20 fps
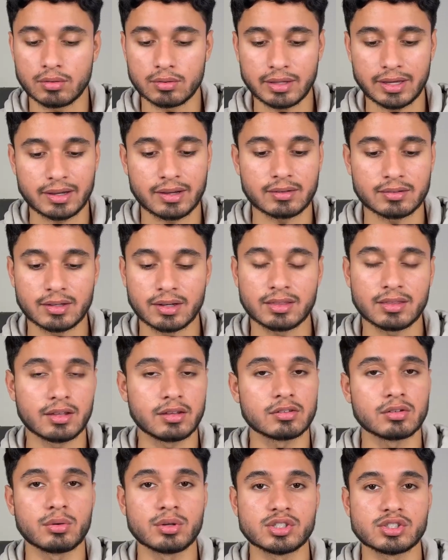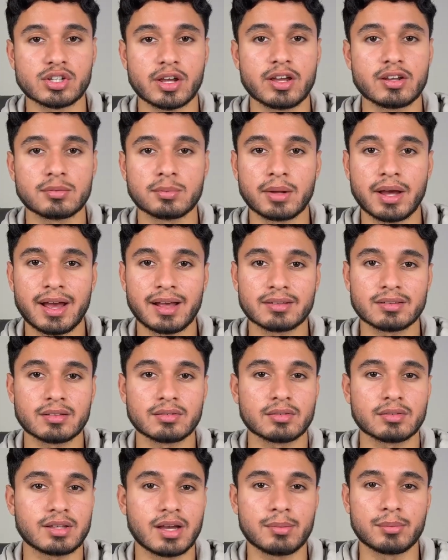Like I said, things always change, but as of
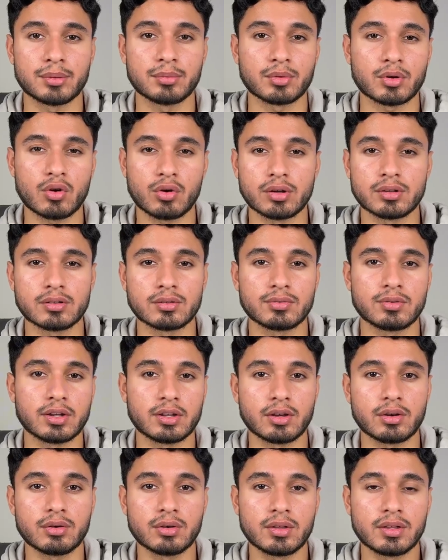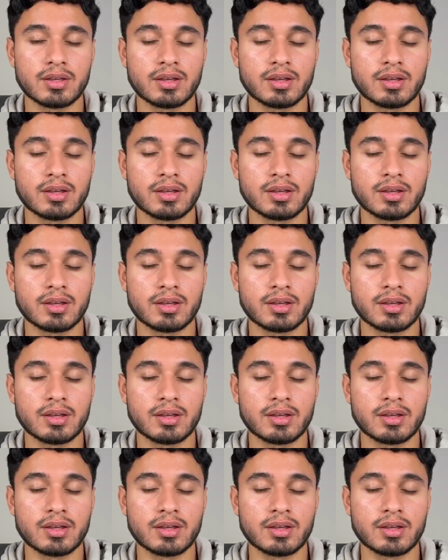the time I'm recording this video,